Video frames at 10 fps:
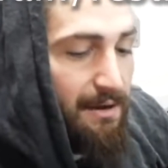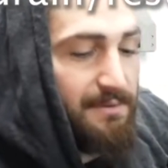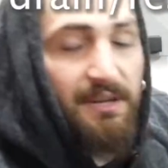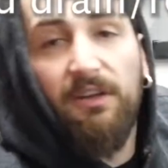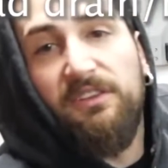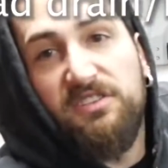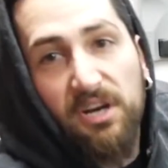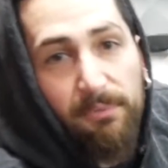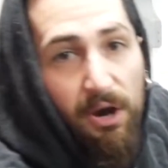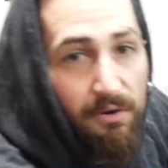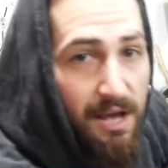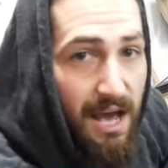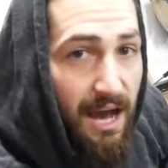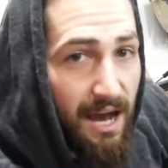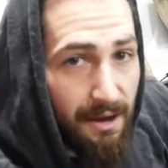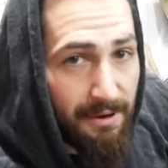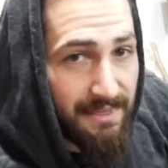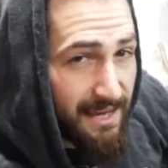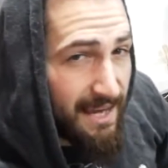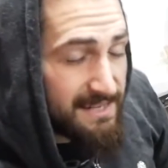Here you go, the turbo. I
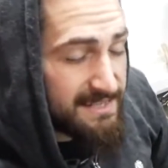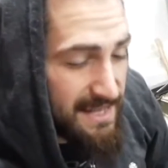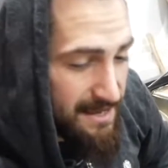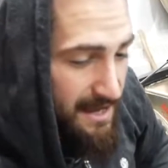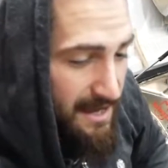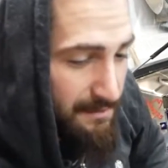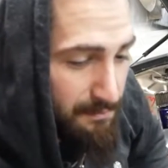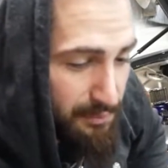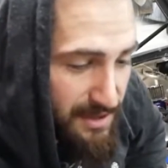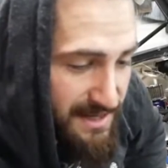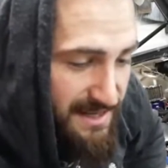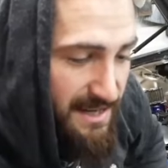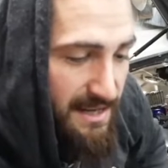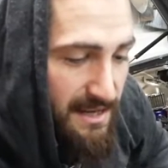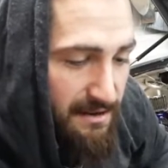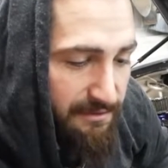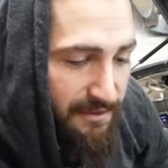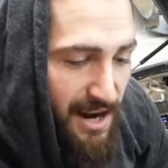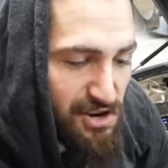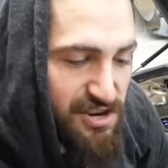think I got a pretty
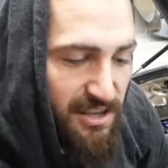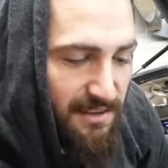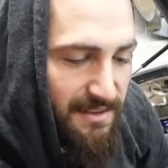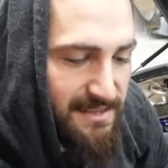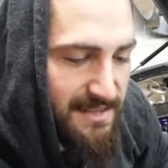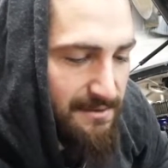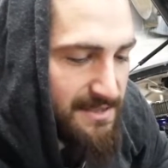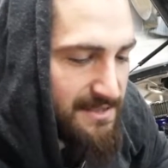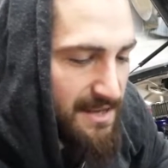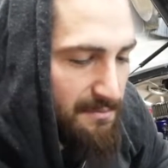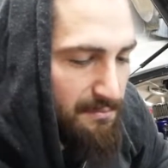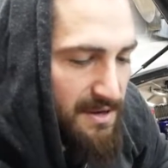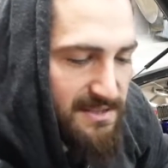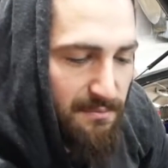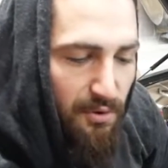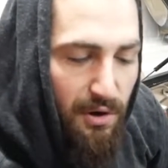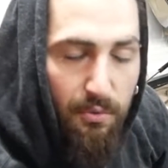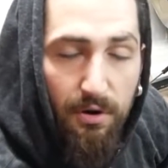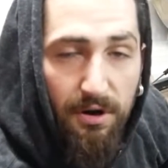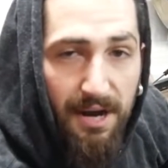fire deal on this. It's a Borg
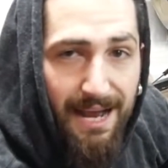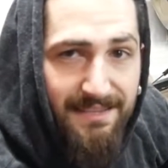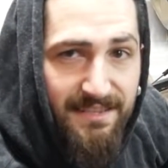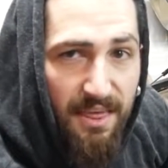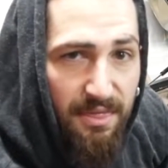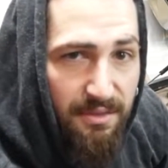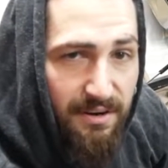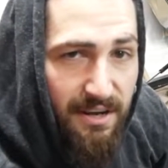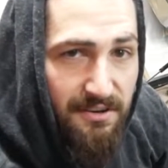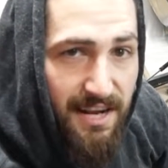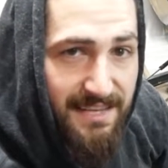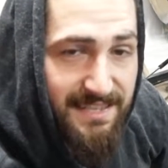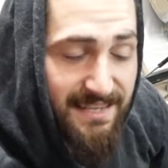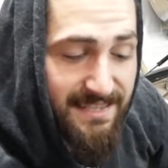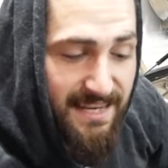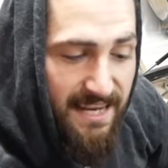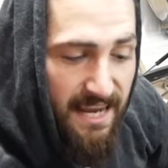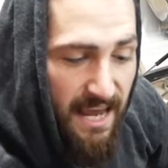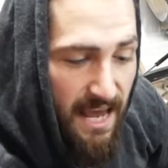Warner S300 SXE.